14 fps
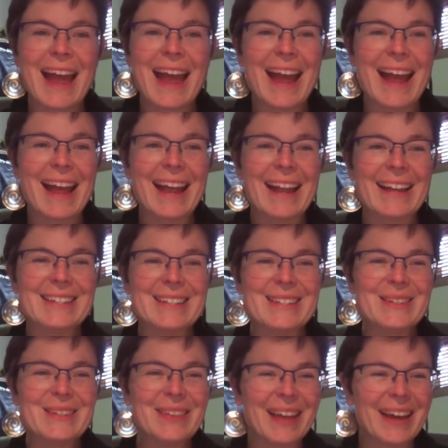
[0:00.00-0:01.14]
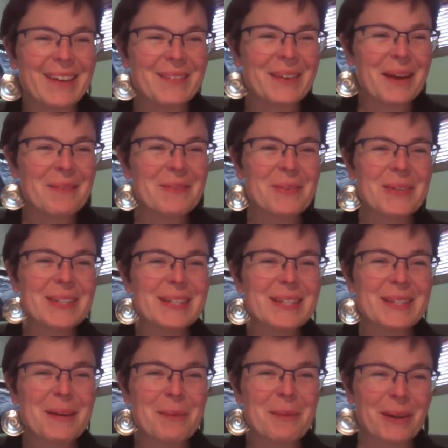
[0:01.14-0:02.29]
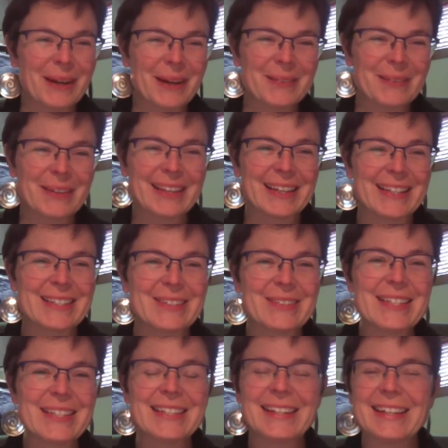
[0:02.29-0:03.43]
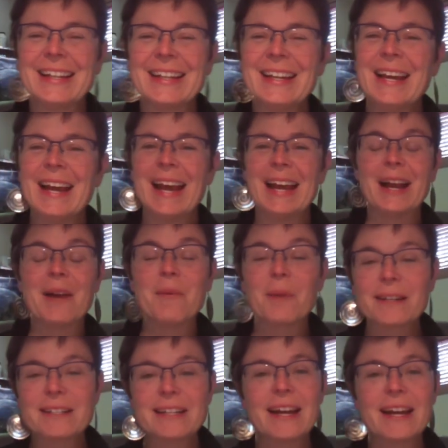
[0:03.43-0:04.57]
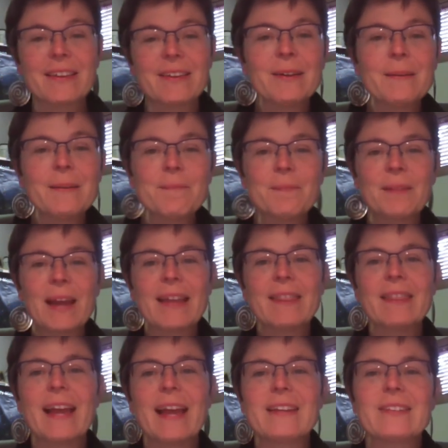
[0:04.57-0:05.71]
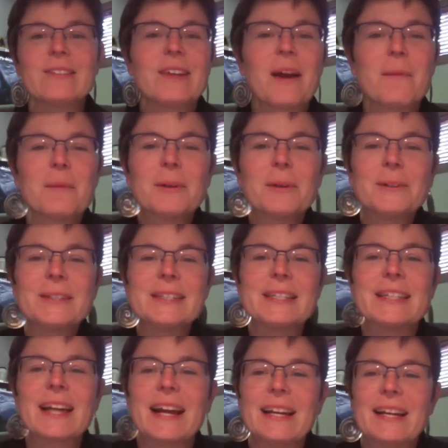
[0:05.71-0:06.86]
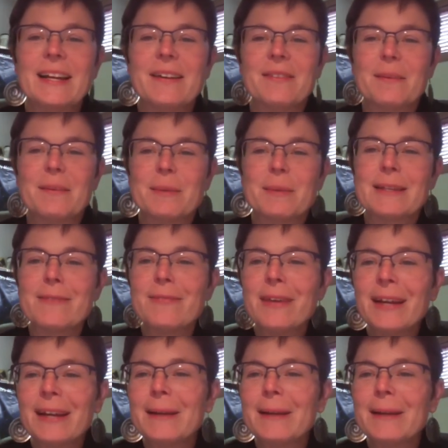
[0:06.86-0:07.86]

And to do that, we have Teresa Summer here with us. Teresa and I work together at the Astronomical Society of the Pacific.